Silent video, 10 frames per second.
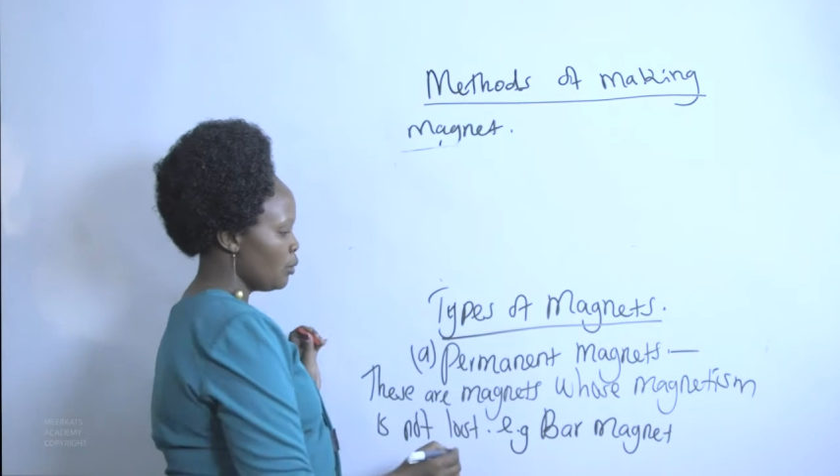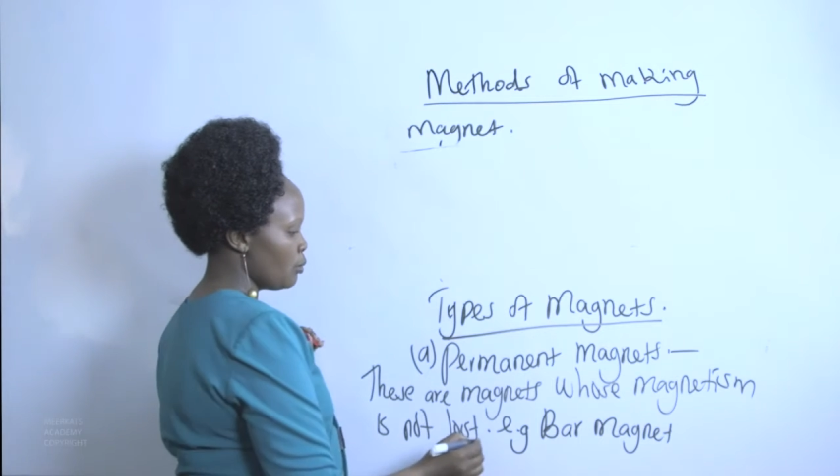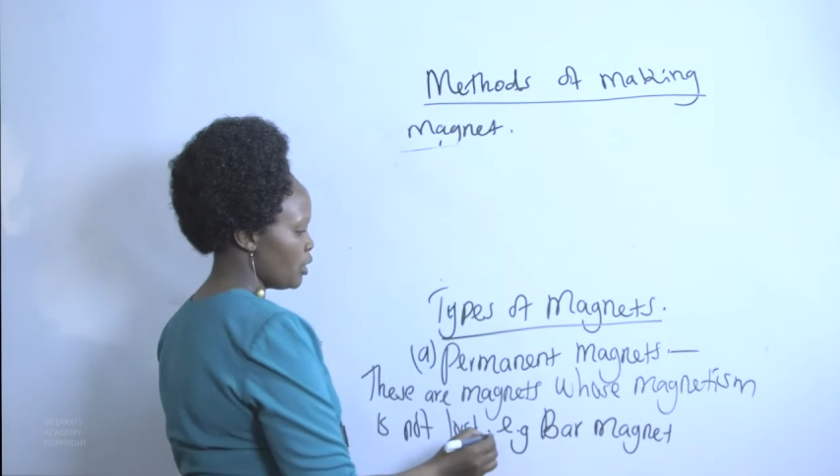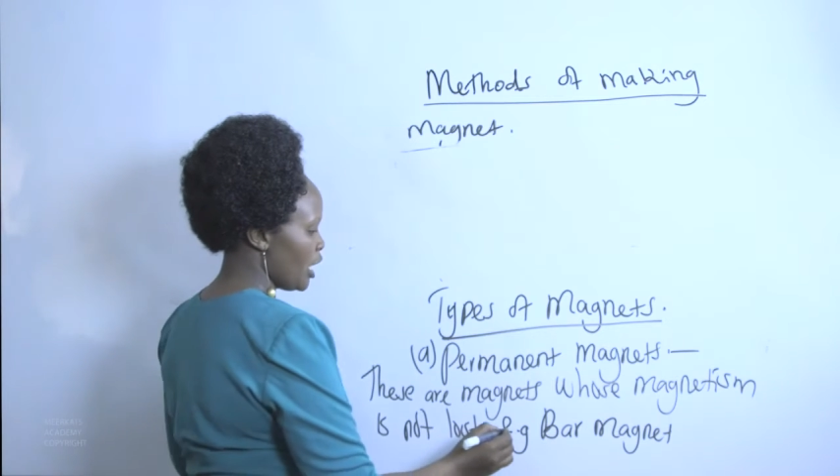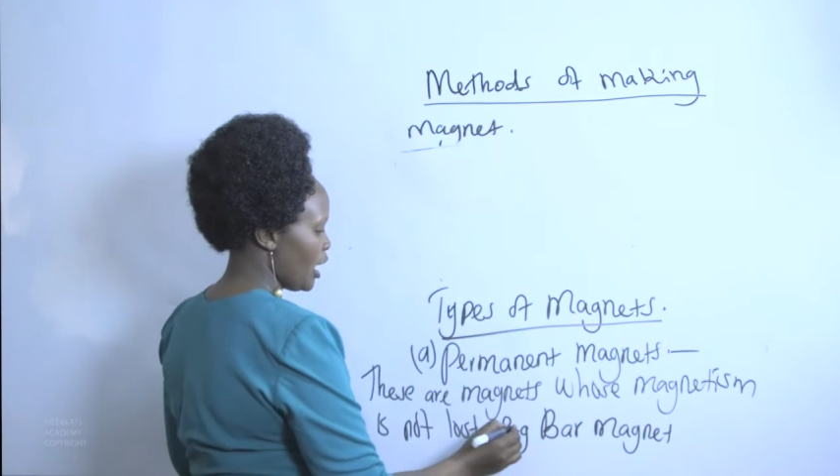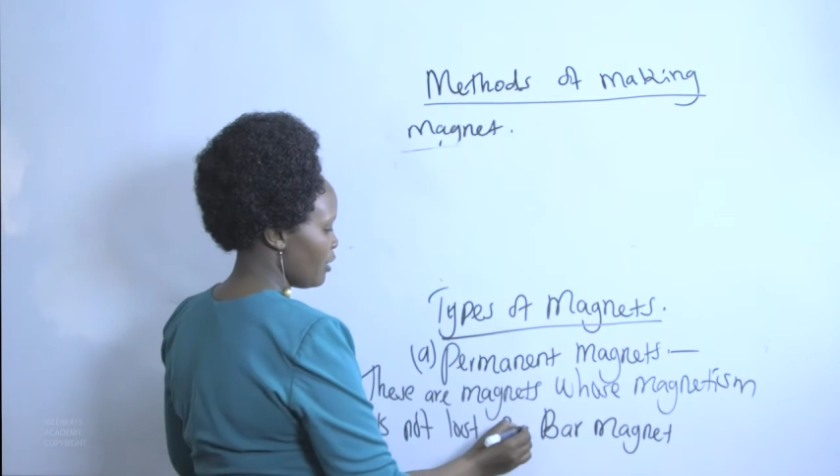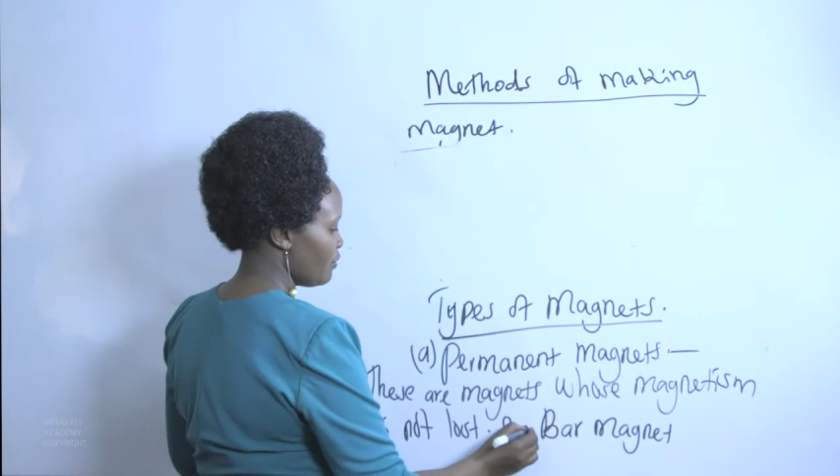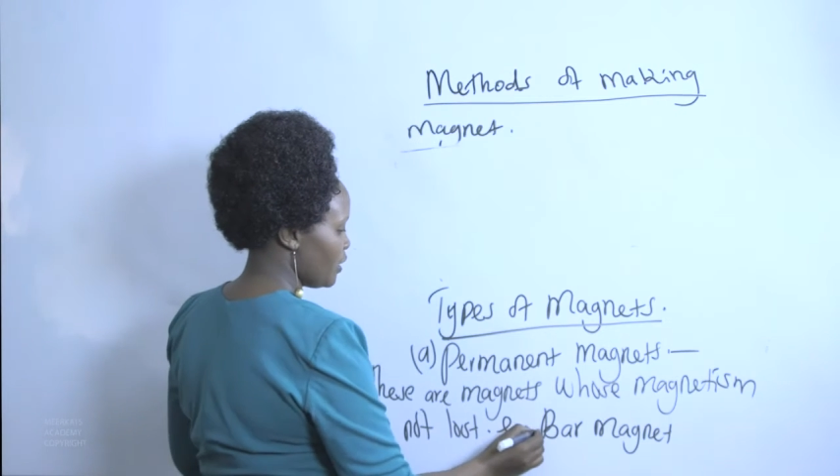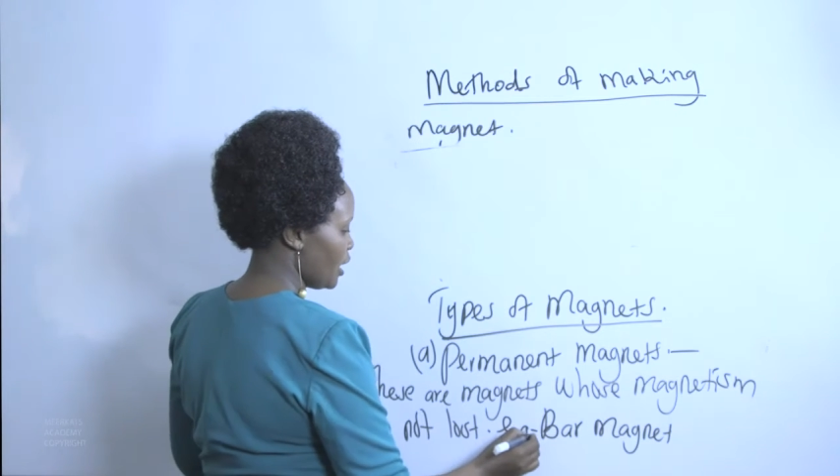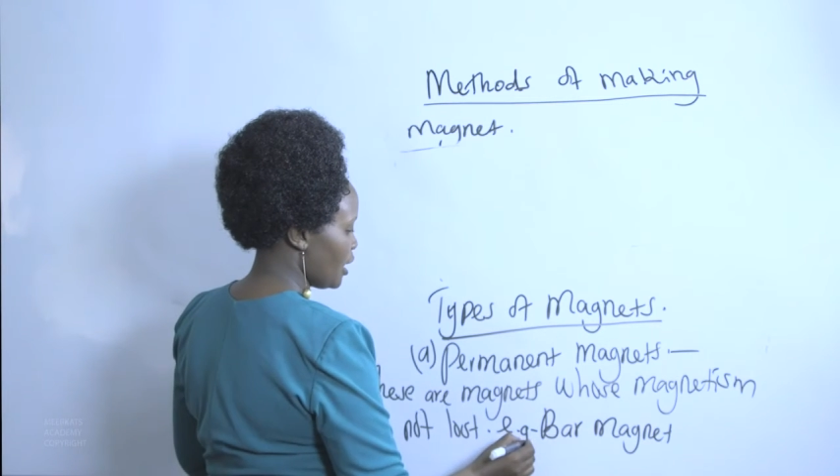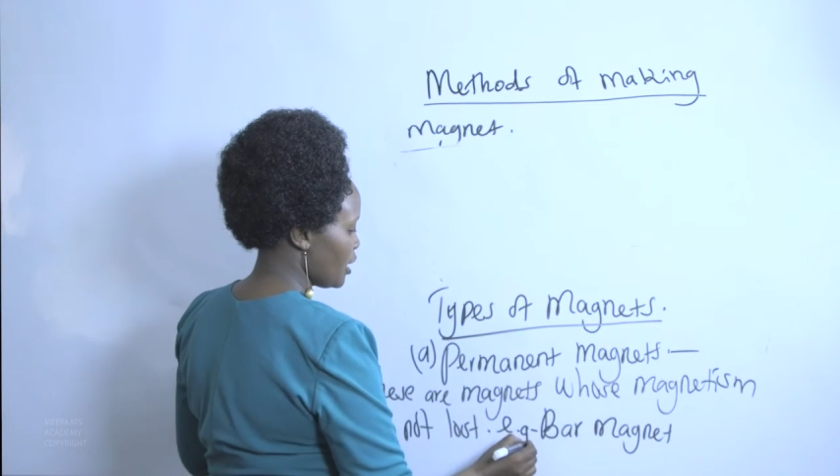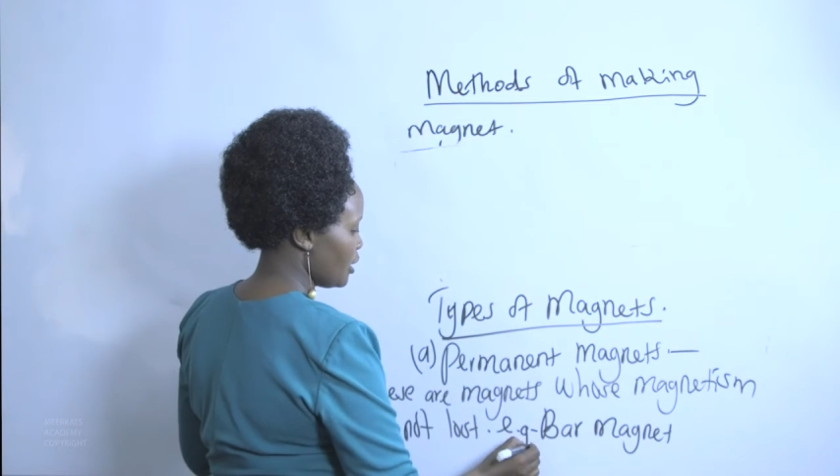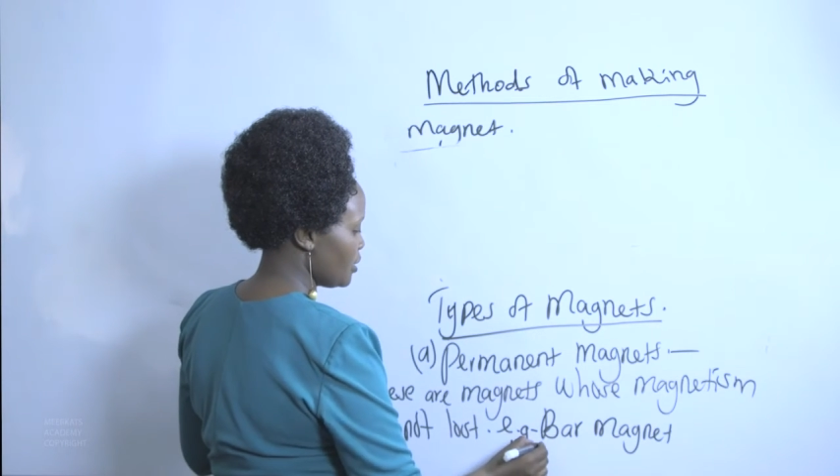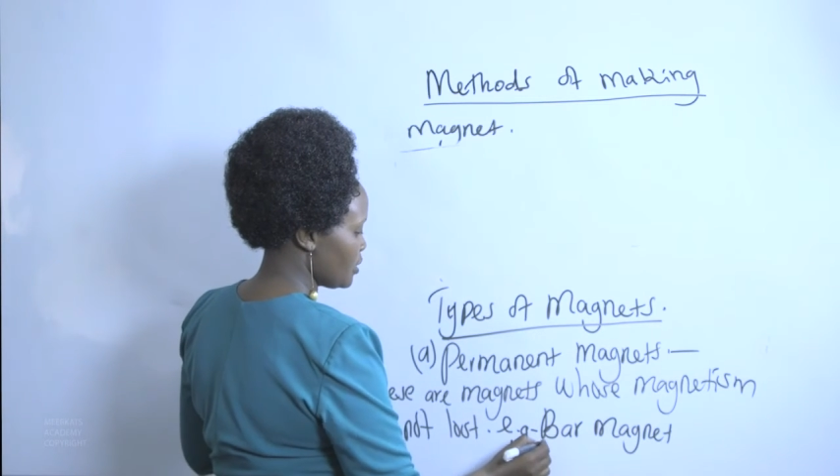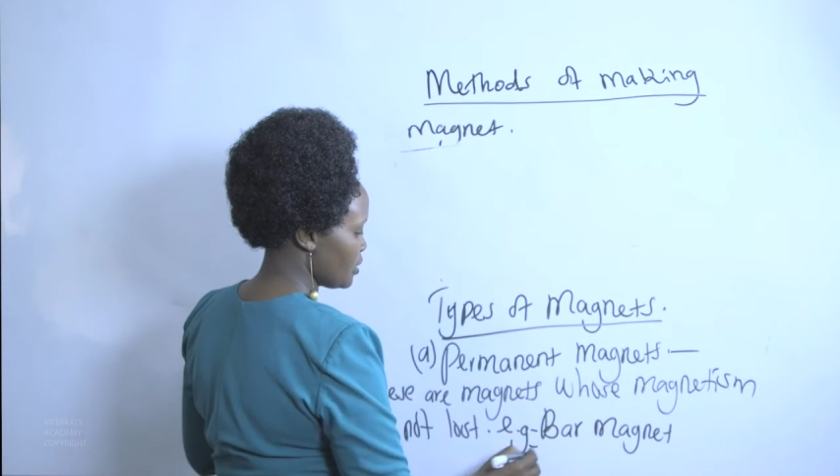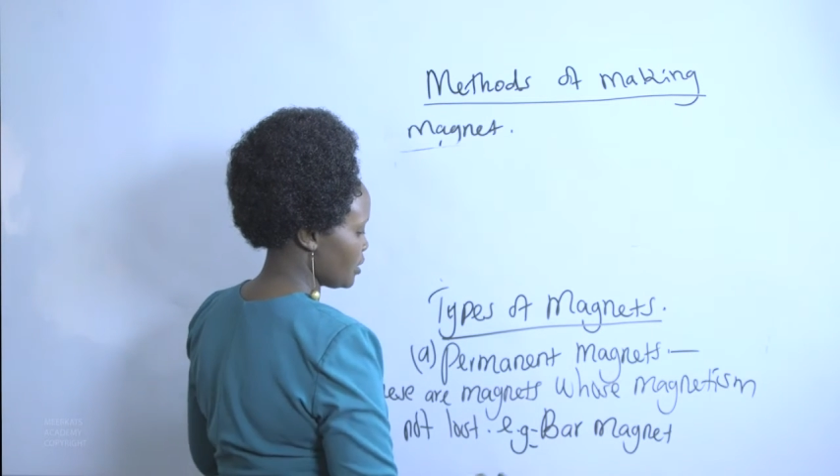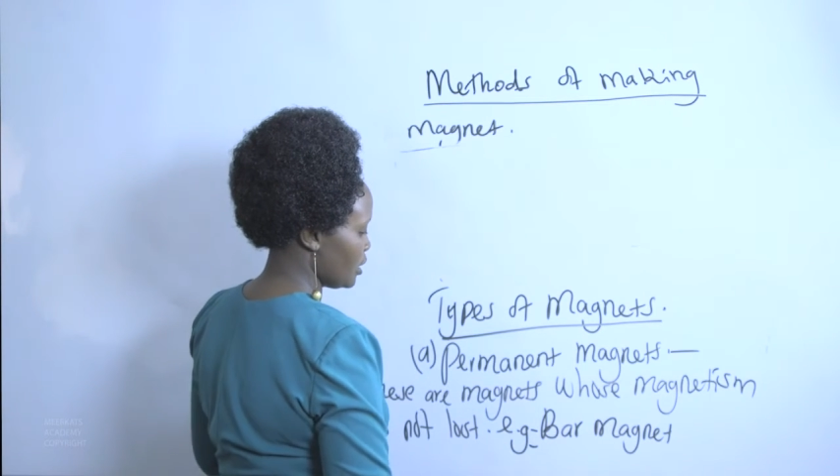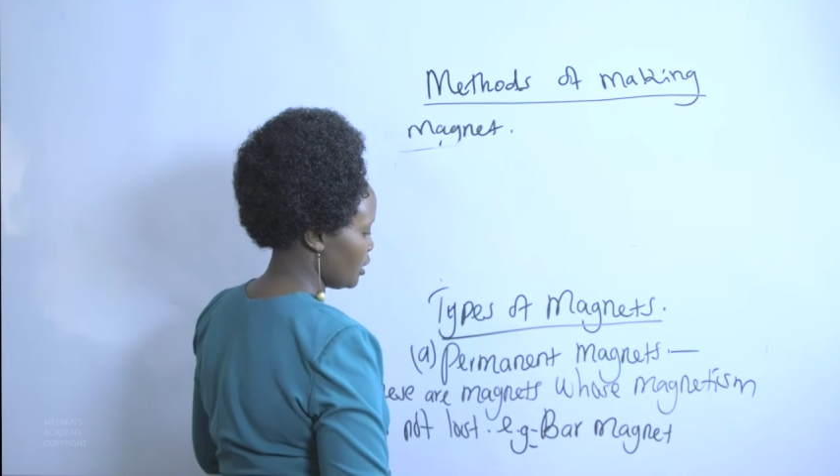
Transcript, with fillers: We have others